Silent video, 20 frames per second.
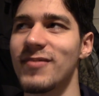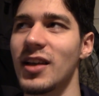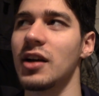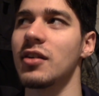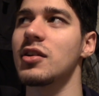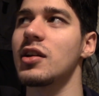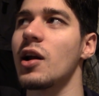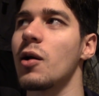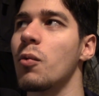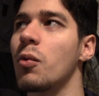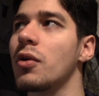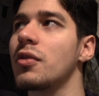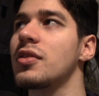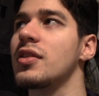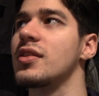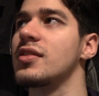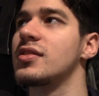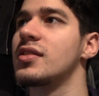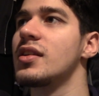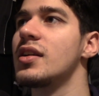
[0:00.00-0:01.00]
How can I
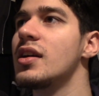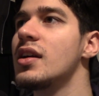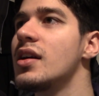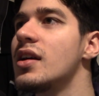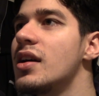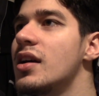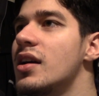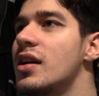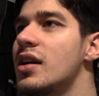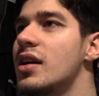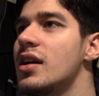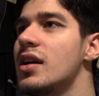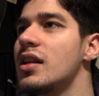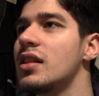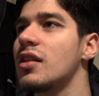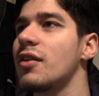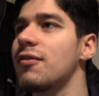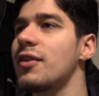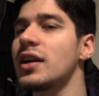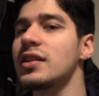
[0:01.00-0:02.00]
word this?
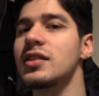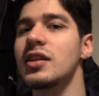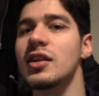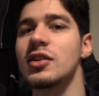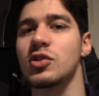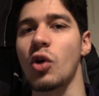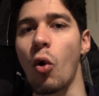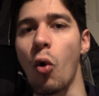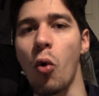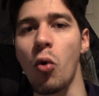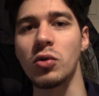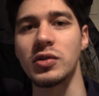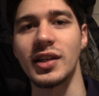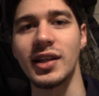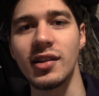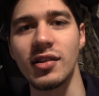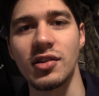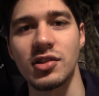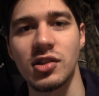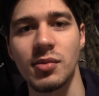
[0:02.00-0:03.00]
The fact that it's Old
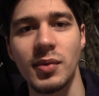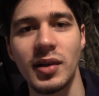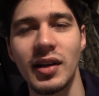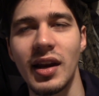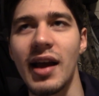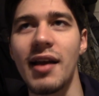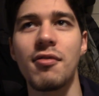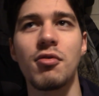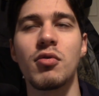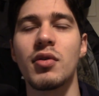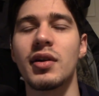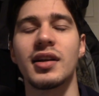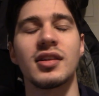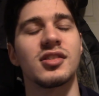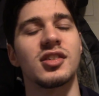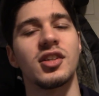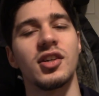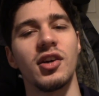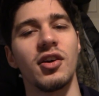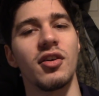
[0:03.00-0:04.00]
English. I mean, everyone
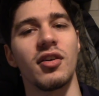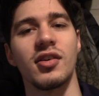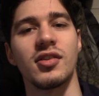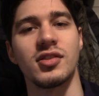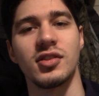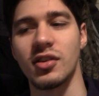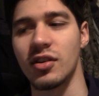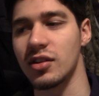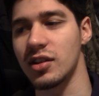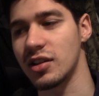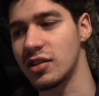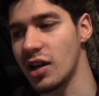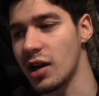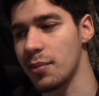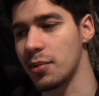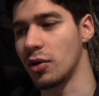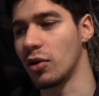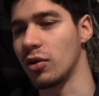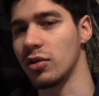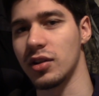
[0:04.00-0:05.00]
gets curious. You know, they
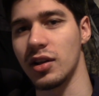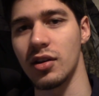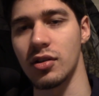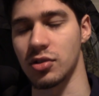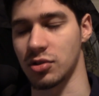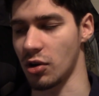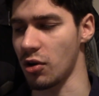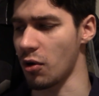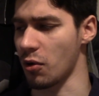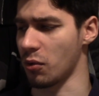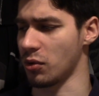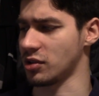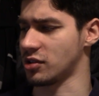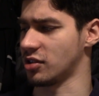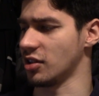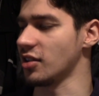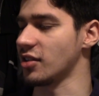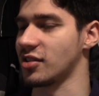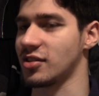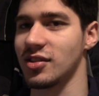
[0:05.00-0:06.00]
type in Old English. Oh,
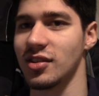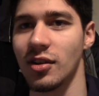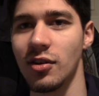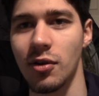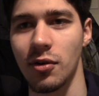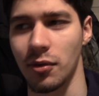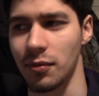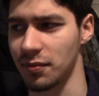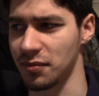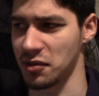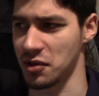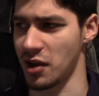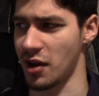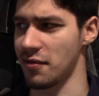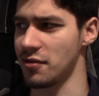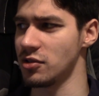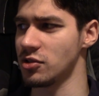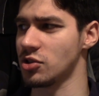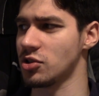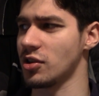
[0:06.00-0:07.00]
what's this? Oh,
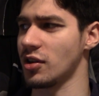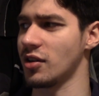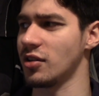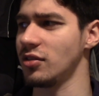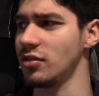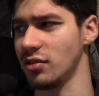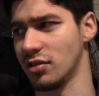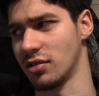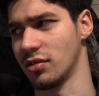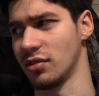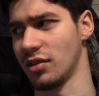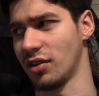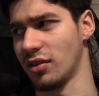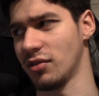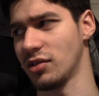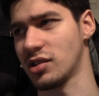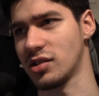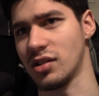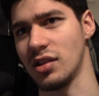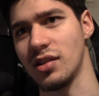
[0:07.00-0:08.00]
Kevin's channel.
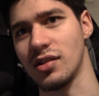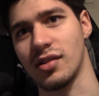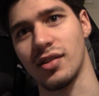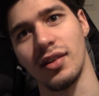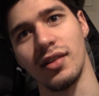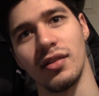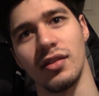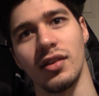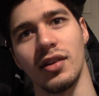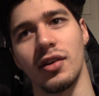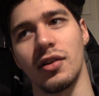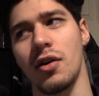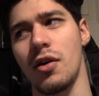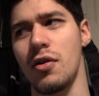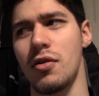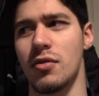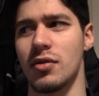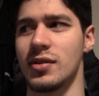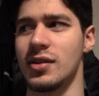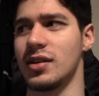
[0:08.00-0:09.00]
What's this? And like,
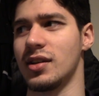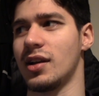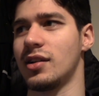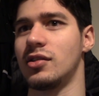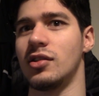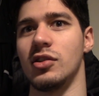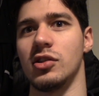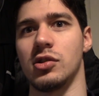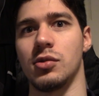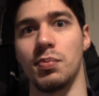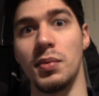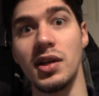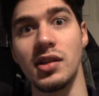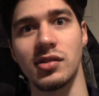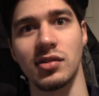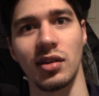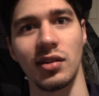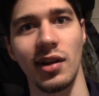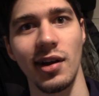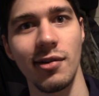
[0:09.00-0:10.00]
oh, he actually
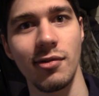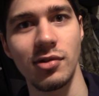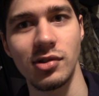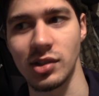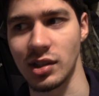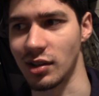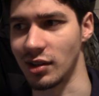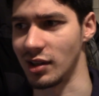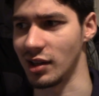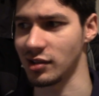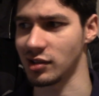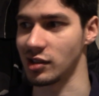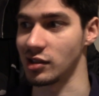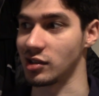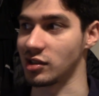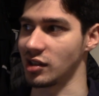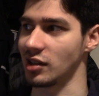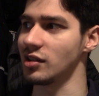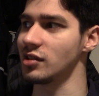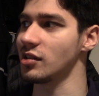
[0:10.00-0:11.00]
speaks the language and he actually
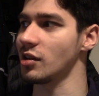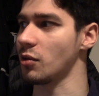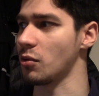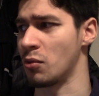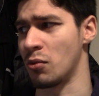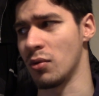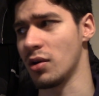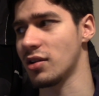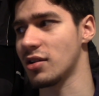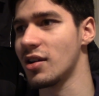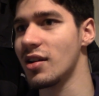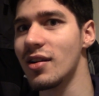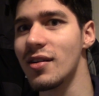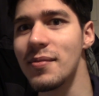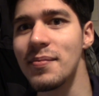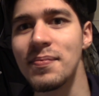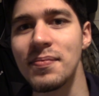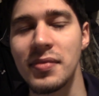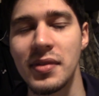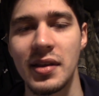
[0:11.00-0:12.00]
sings it. What?
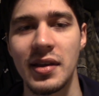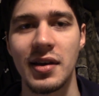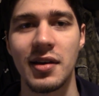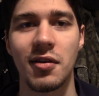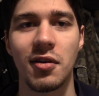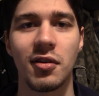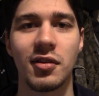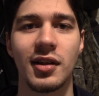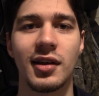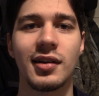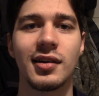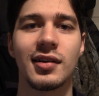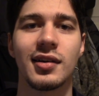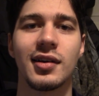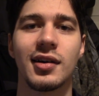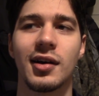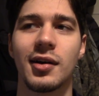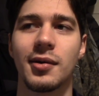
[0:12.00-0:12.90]
And all that.